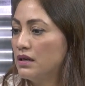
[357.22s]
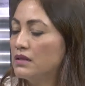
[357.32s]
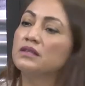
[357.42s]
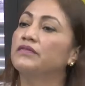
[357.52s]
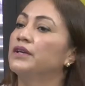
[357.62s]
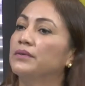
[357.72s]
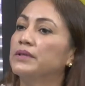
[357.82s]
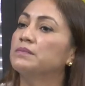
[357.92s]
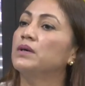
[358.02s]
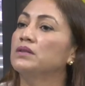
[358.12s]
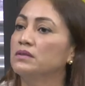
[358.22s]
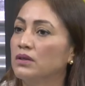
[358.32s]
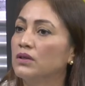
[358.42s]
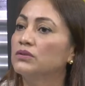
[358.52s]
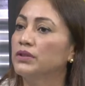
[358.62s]
severe response,
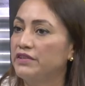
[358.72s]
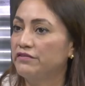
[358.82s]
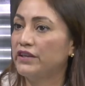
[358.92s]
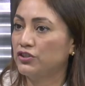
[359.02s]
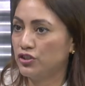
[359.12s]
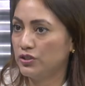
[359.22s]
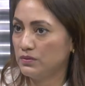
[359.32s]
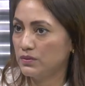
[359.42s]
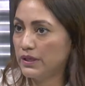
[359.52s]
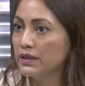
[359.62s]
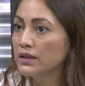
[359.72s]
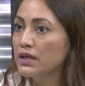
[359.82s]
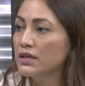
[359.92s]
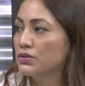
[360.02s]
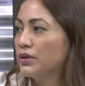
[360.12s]
no, to the infection. Okay,
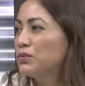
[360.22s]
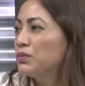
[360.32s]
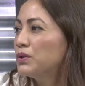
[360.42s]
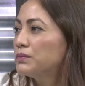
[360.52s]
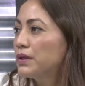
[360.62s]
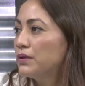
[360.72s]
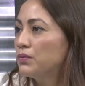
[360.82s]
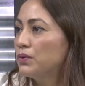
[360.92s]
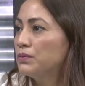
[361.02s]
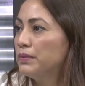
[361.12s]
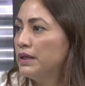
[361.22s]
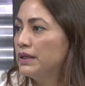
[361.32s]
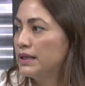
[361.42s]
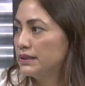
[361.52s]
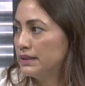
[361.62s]
so it won't be
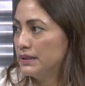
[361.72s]
that